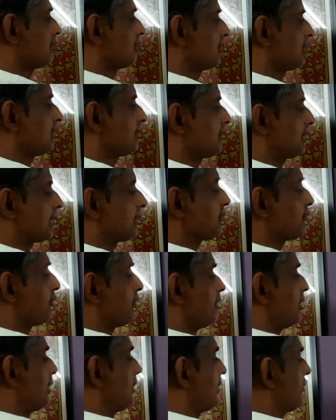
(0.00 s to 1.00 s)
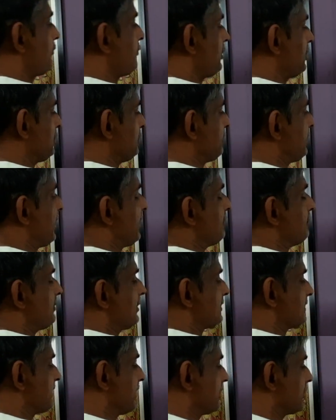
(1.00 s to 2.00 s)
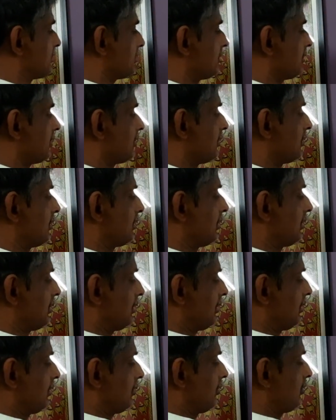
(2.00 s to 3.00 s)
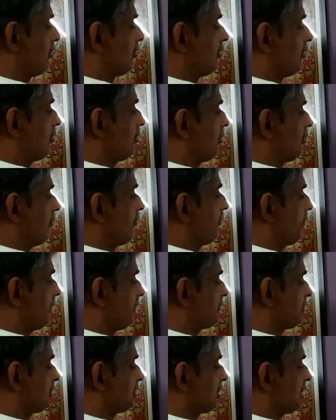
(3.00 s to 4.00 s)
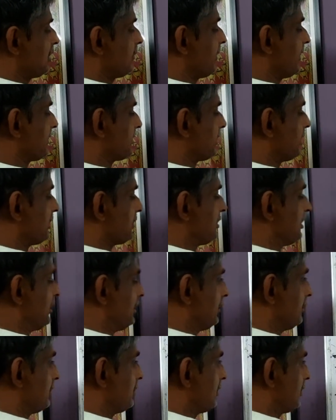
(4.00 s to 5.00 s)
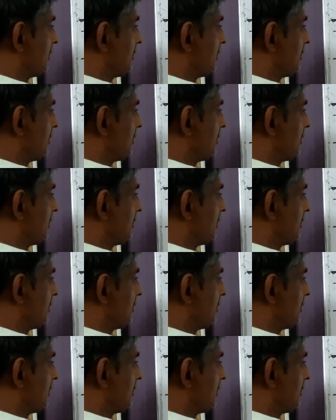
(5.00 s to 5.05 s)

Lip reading: This becomes 45 plus 8, 53 by 30,